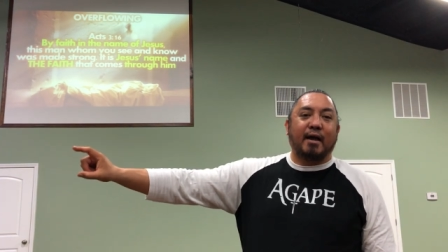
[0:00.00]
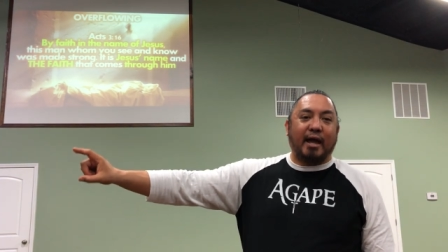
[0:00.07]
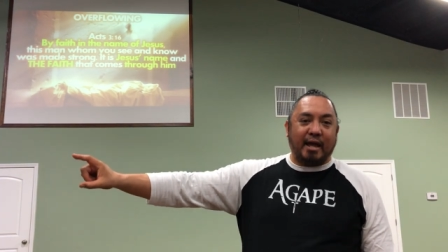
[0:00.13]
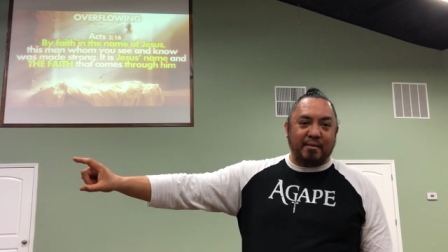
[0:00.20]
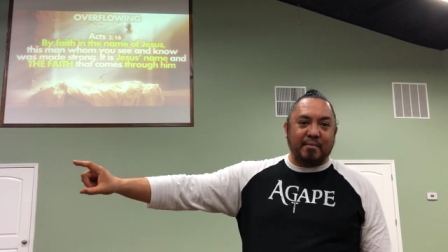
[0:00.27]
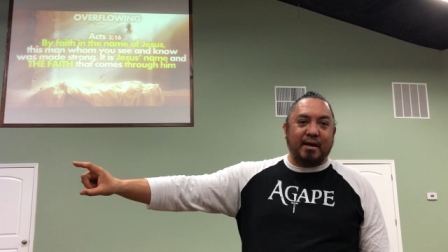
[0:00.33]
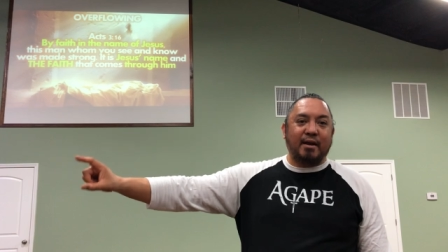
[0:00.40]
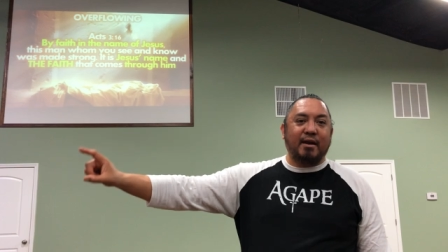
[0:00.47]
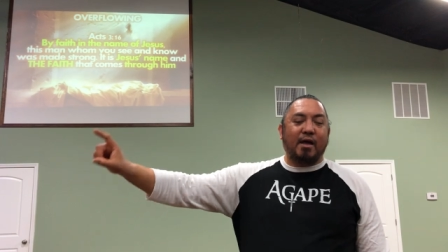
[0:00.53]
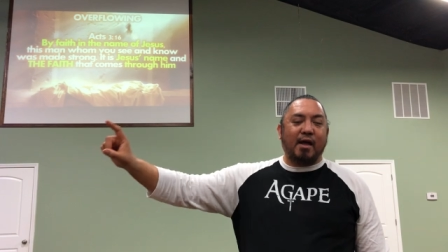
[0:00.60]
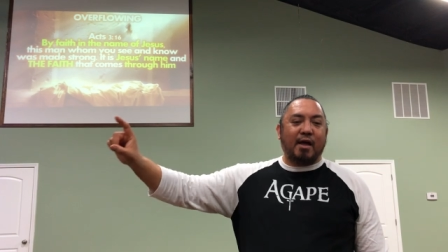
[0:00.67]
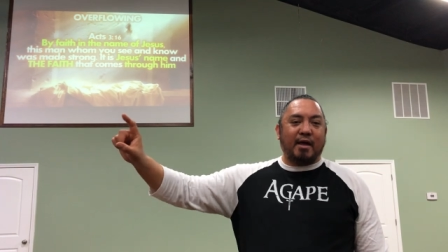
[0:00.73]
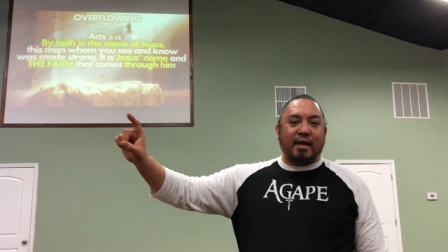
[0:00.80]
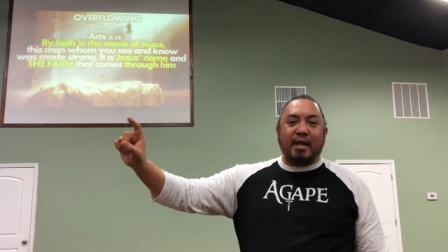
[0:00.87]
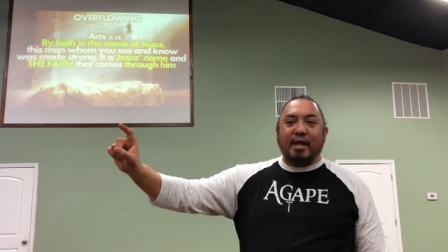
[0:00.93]
Amen.
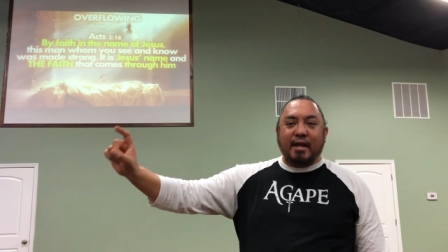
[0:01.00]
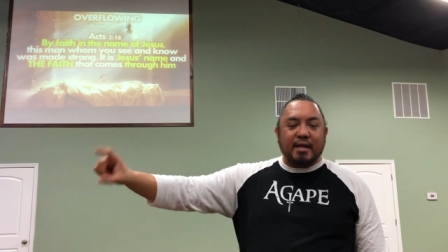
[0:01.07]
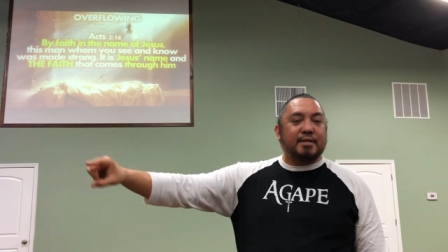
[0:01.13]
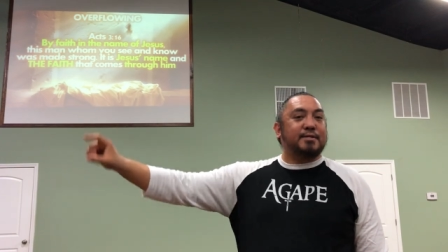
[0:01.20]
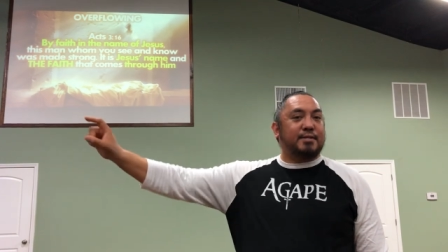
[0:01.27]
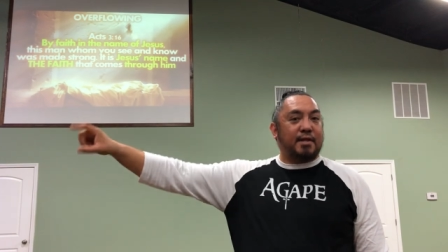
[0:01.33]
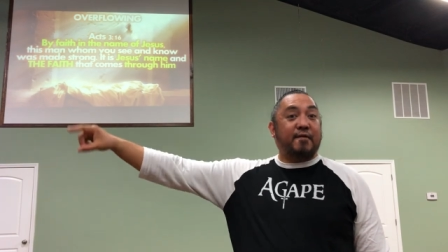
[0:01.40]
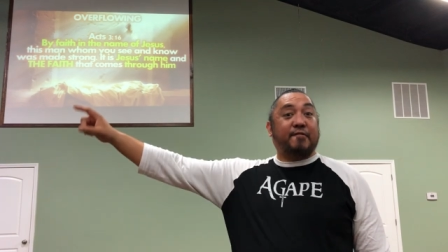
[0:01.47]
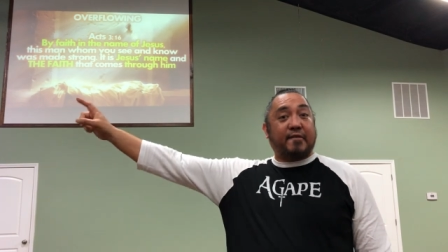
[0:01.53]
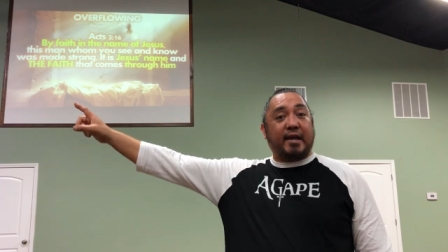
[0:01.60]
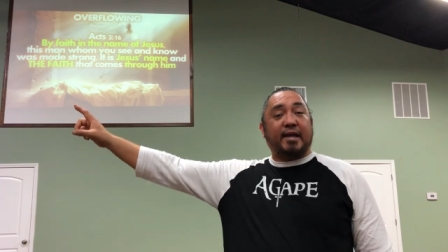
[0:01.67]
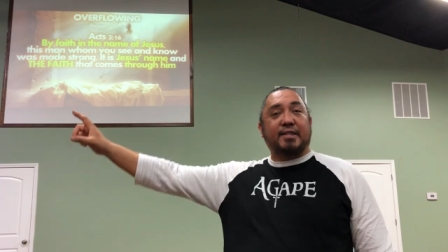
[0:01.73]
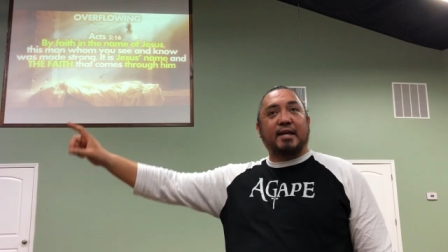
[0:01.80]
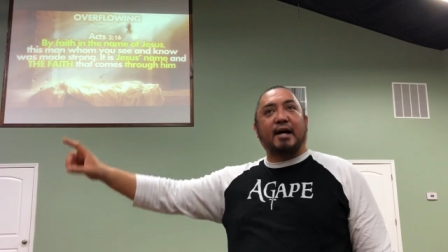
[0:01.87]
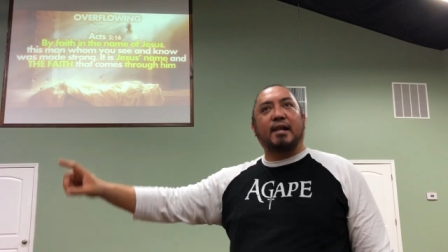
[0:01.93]
He is the
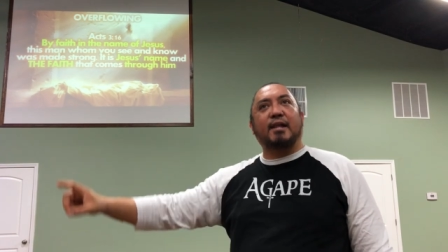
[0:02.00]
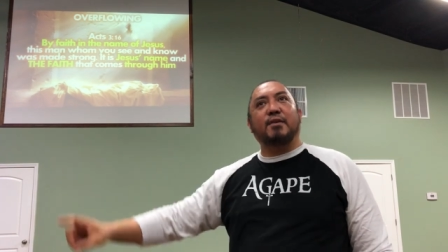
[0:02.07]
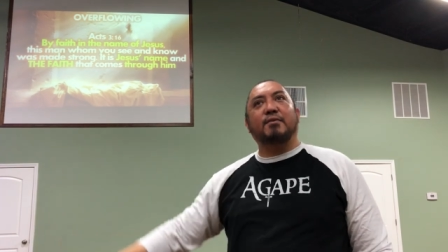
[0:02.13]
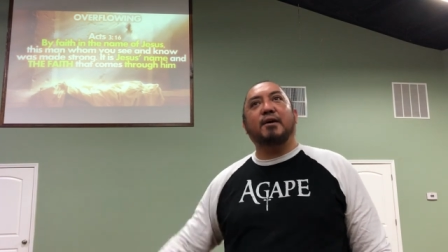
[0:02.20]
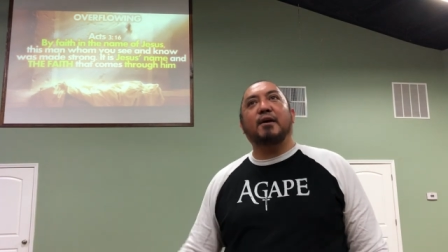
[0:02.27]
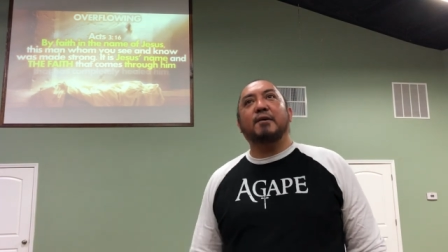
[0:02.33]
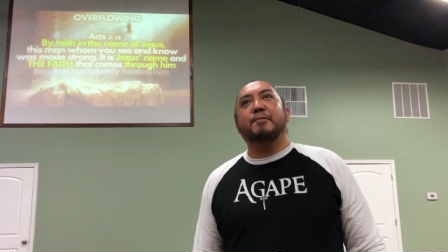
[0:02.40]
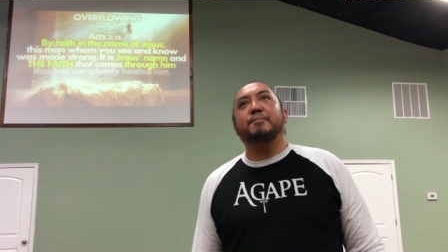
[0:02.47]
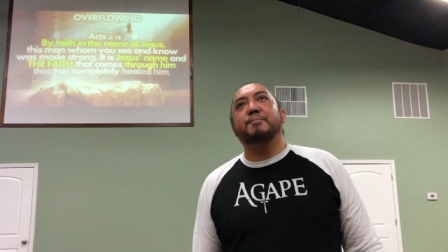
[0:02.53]
faith. Hallelujah.